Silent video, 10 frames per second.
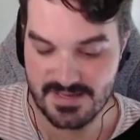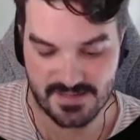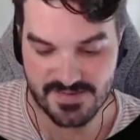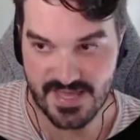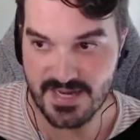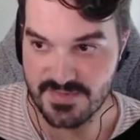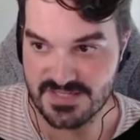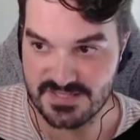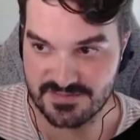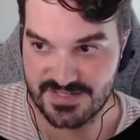The enemy
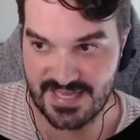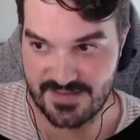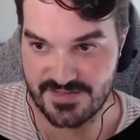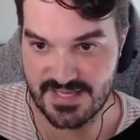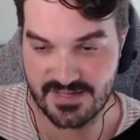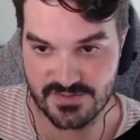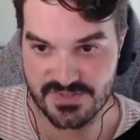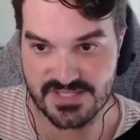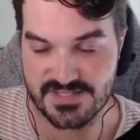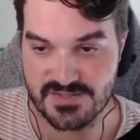suffered heavy
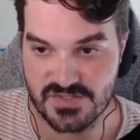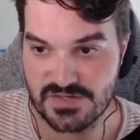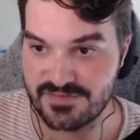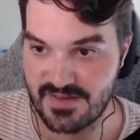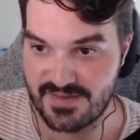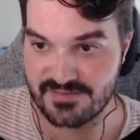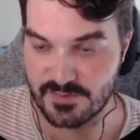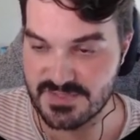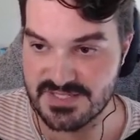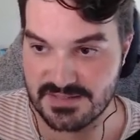casualties, and so far they have
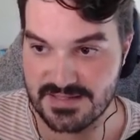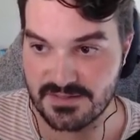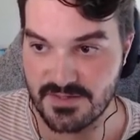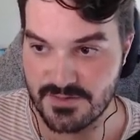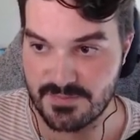opted to lay low,